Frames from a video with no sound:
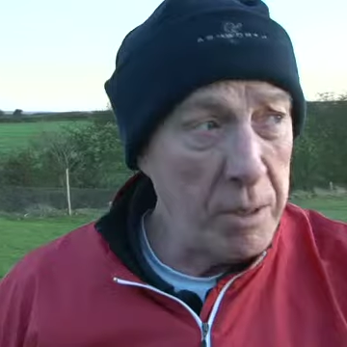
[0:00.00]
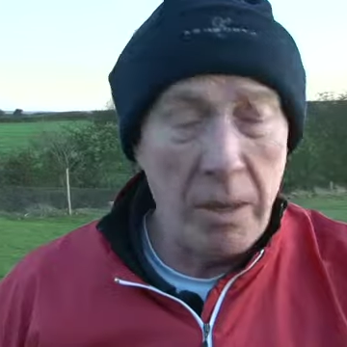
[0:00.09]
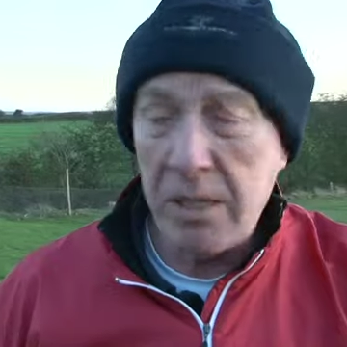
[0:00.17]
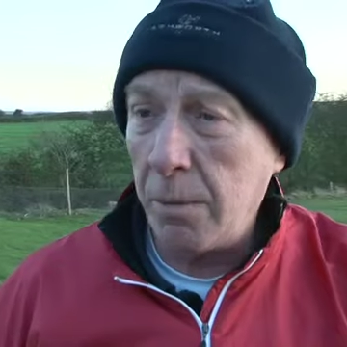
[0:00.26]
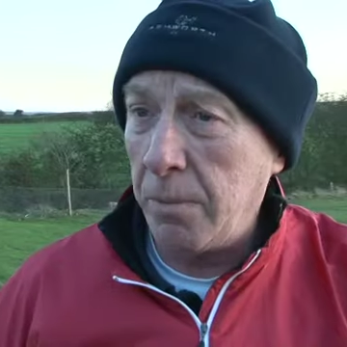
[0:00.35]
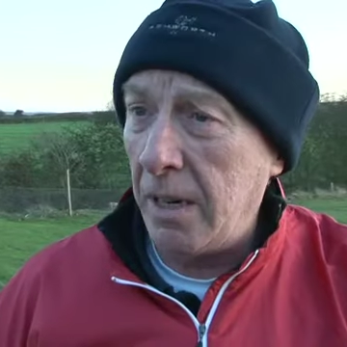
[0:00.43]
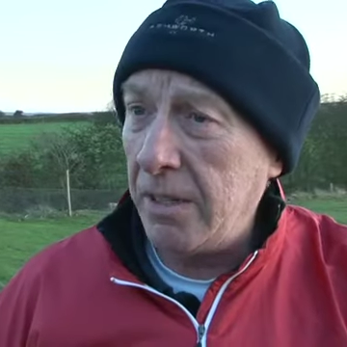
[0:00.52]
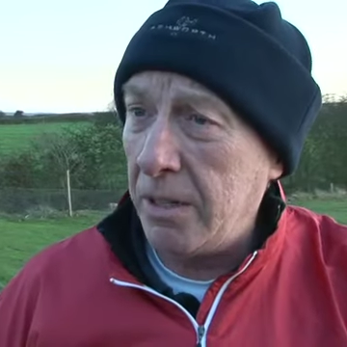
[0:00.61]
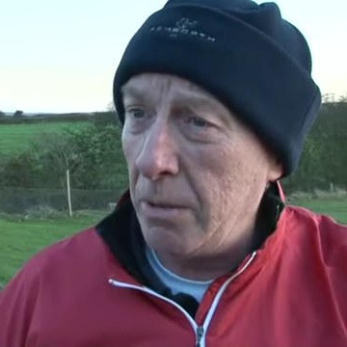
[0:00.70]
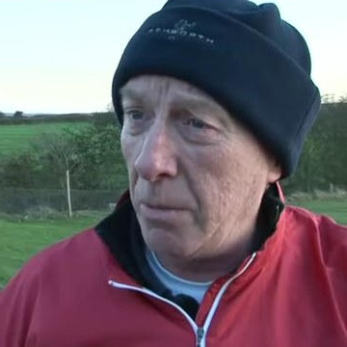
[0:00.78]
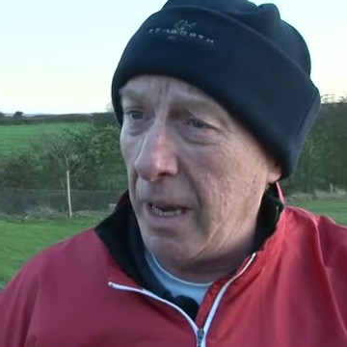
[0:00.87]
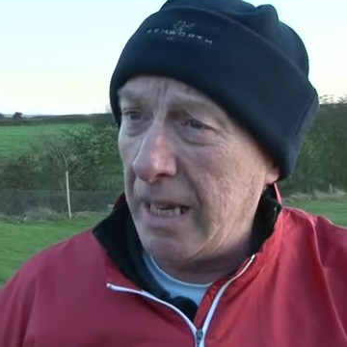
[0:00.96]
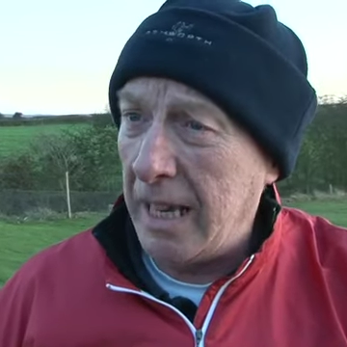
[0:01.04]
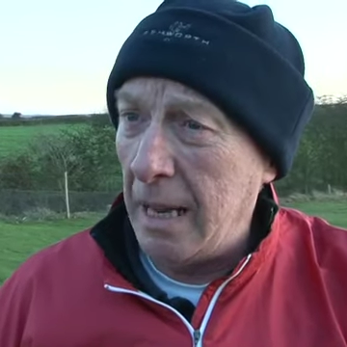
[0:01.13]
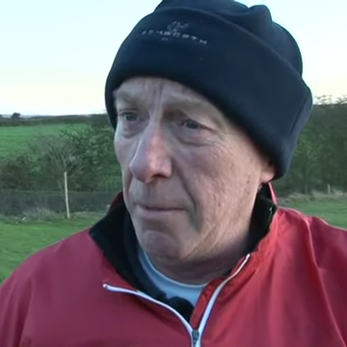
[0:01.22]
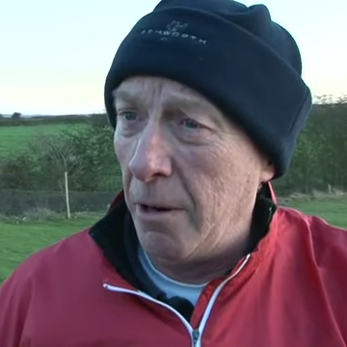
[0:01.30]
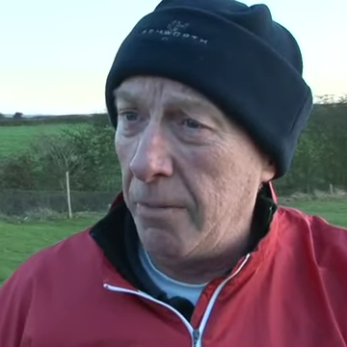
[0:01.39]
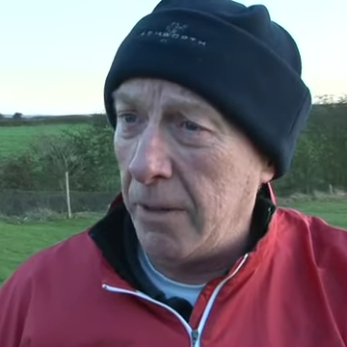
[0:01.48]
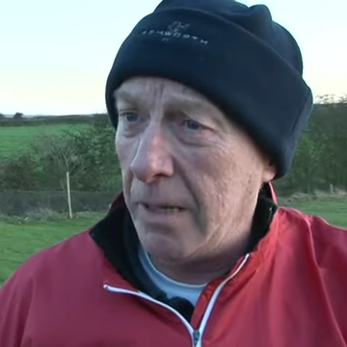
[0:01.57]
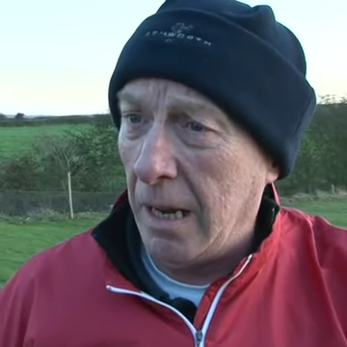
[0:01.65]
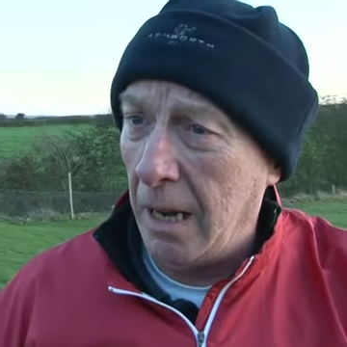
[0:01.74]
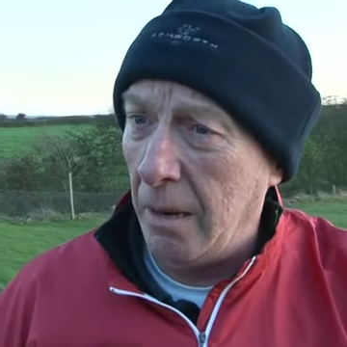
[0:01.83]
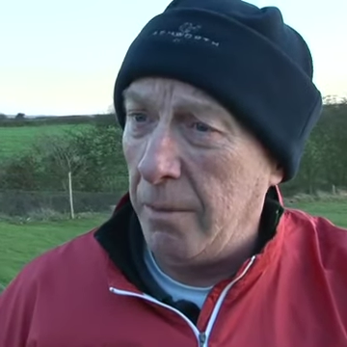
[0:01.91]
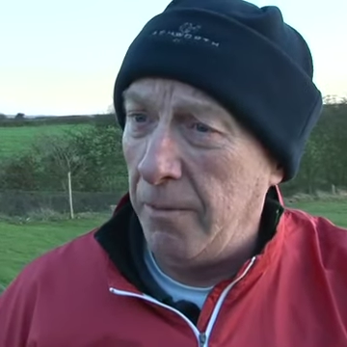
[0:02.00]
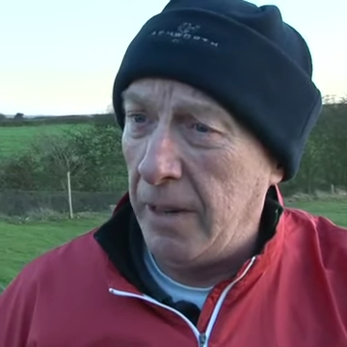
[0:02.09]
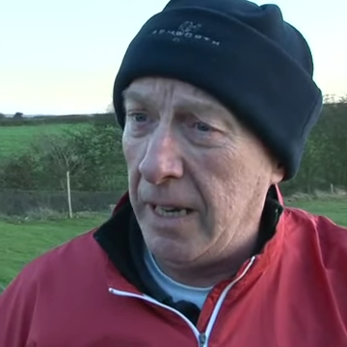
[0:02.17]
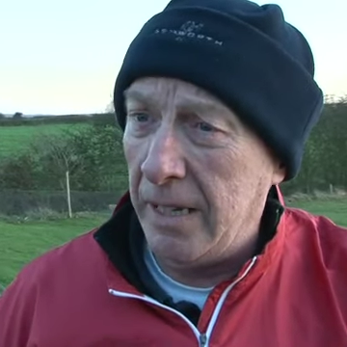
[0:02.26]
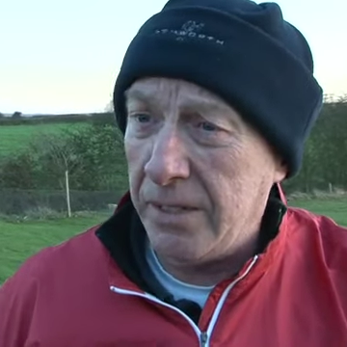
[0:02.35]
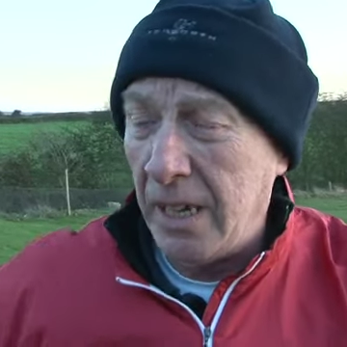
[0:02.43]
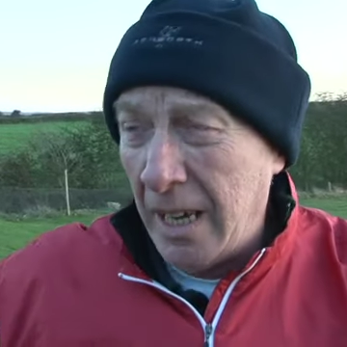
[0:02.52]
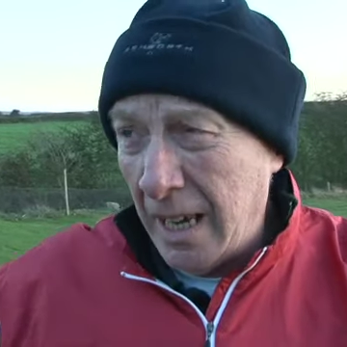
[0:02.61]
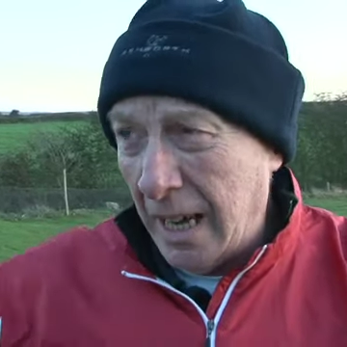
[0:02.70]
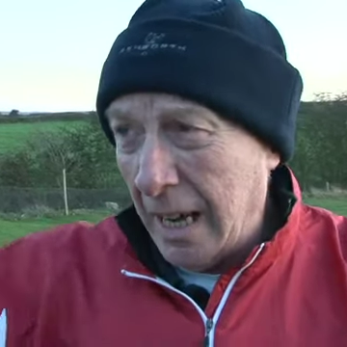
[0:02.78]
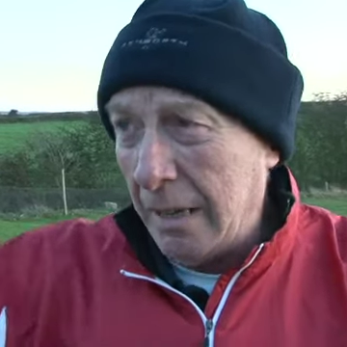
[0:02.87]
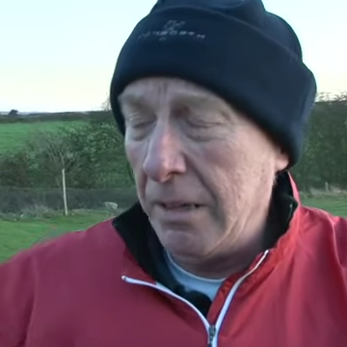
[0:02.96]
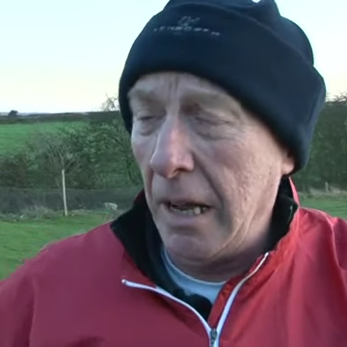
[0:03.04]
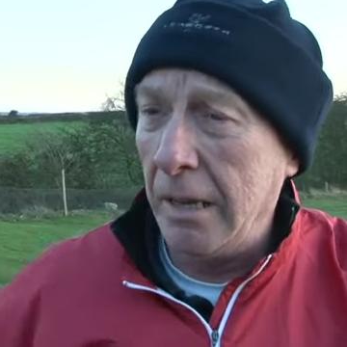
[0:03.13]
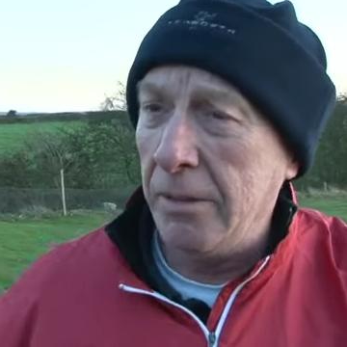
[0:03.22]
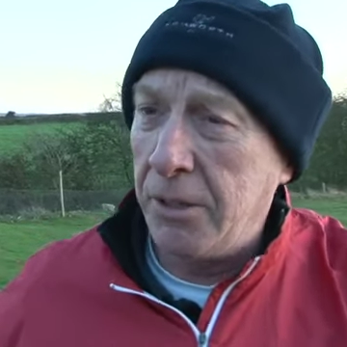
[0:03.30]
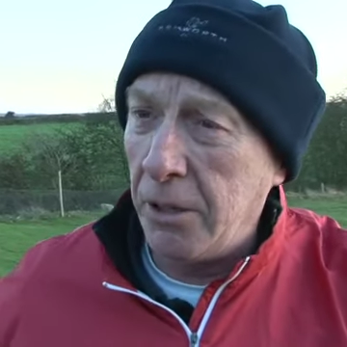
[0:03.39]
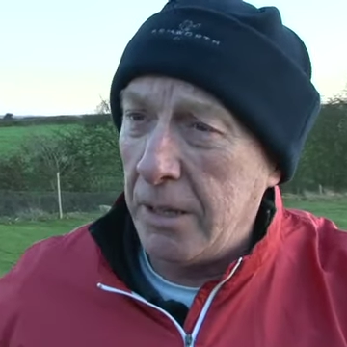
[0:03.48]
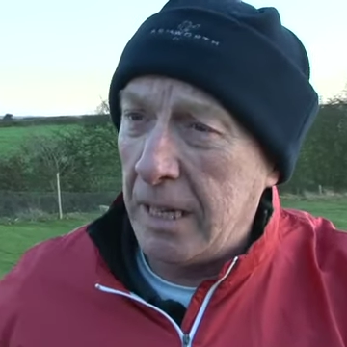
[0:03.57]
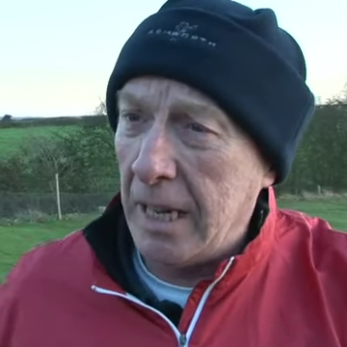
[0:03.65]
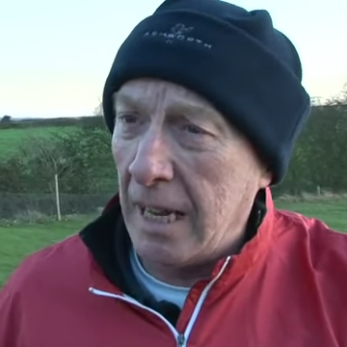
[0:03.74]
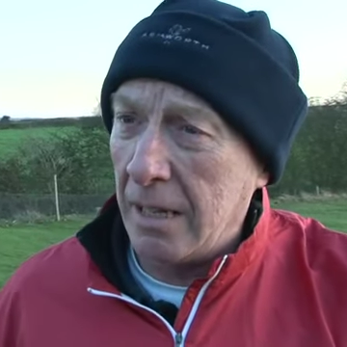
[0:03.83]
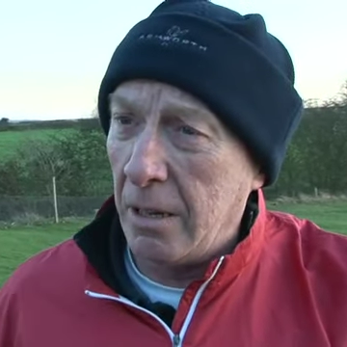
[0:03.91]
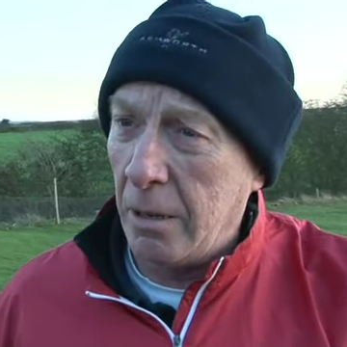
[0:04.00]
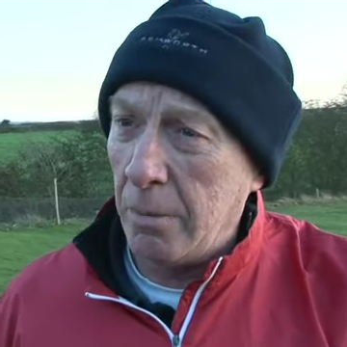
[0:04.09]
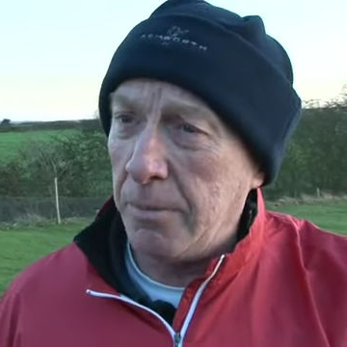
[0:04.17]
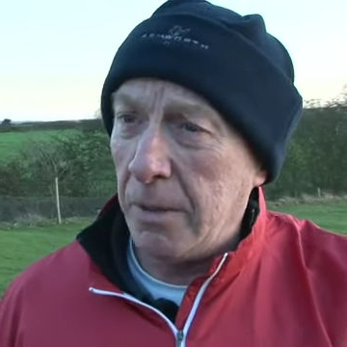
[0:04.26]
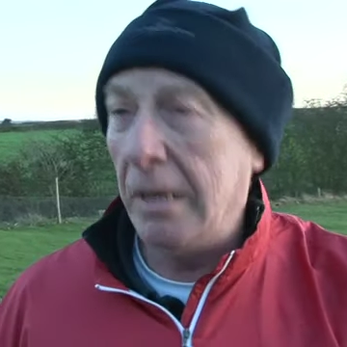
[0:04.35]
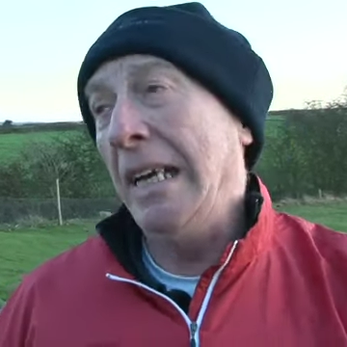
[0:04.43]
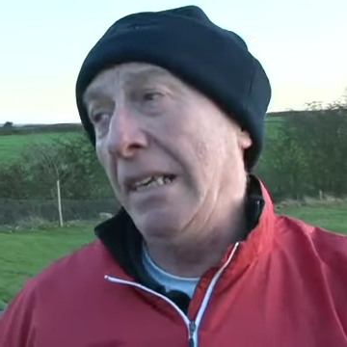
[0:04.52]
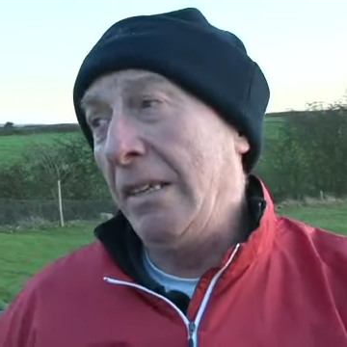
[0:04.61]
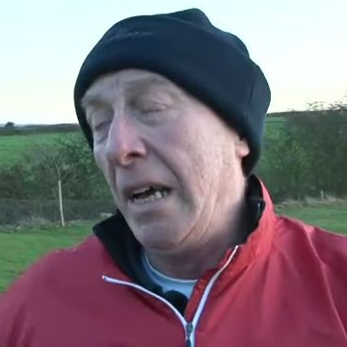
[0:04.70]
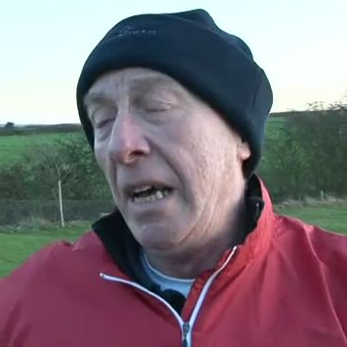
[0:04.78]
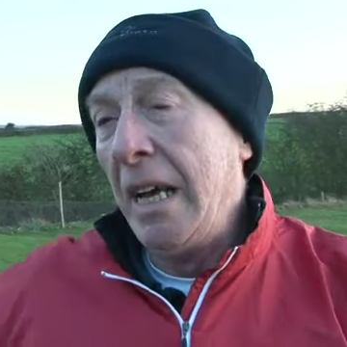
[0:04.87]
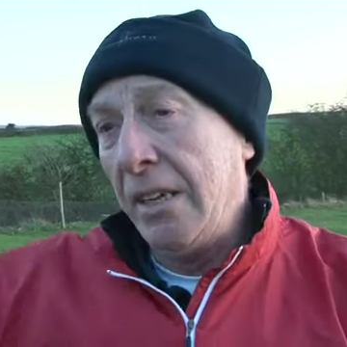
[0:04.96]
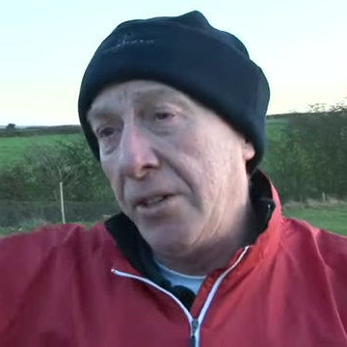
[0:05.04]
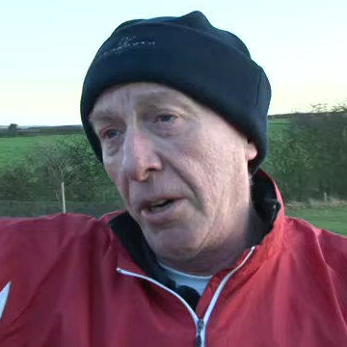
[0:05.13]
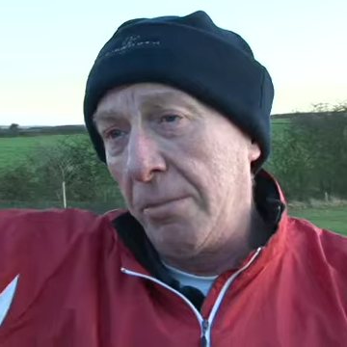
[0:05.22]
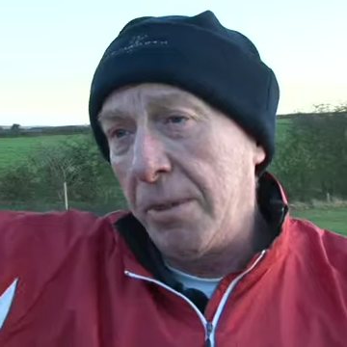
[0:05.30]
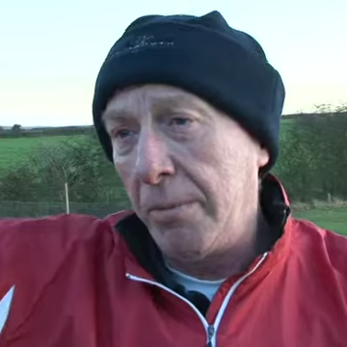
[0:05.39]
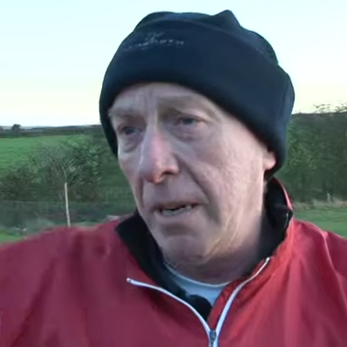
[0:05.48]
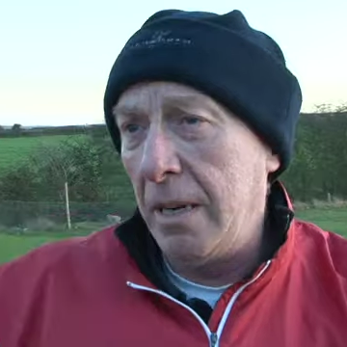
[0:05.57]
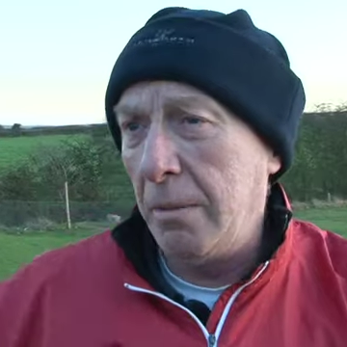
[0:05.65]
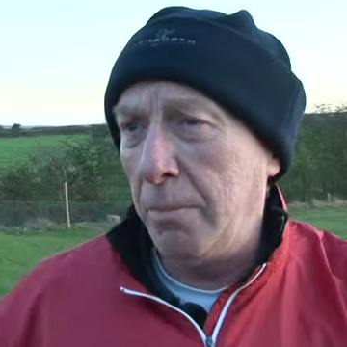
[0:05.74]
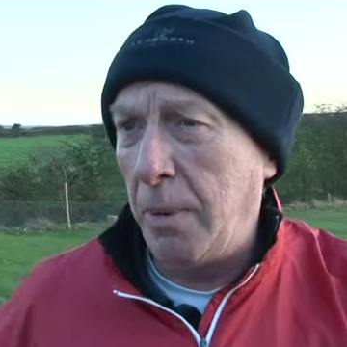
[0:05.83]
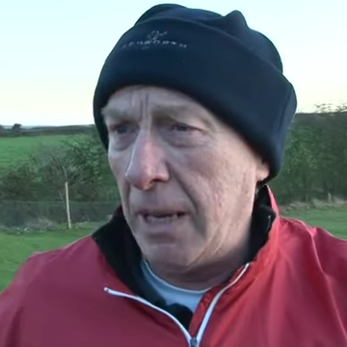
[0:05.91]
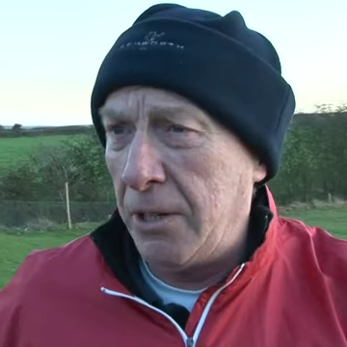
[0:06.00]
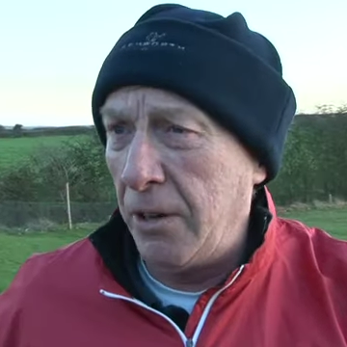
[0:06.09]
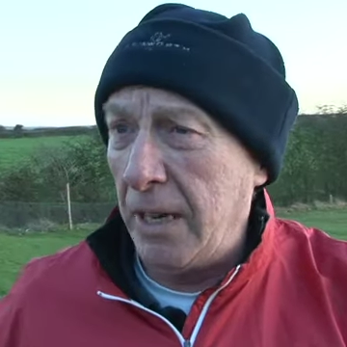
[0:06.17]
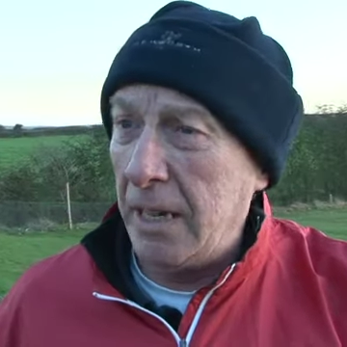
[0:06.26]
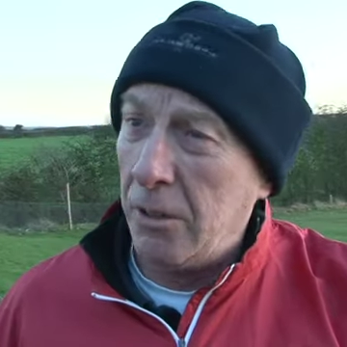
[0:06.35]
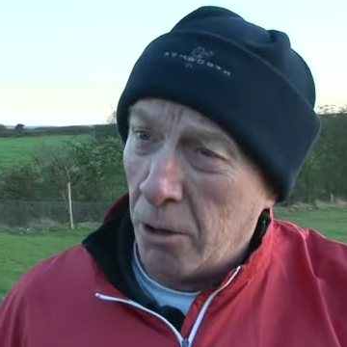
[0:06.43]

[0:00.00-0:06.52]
was quite surprised at the way it came off the club face and, and took the angle off in, in terms of when it penetrated.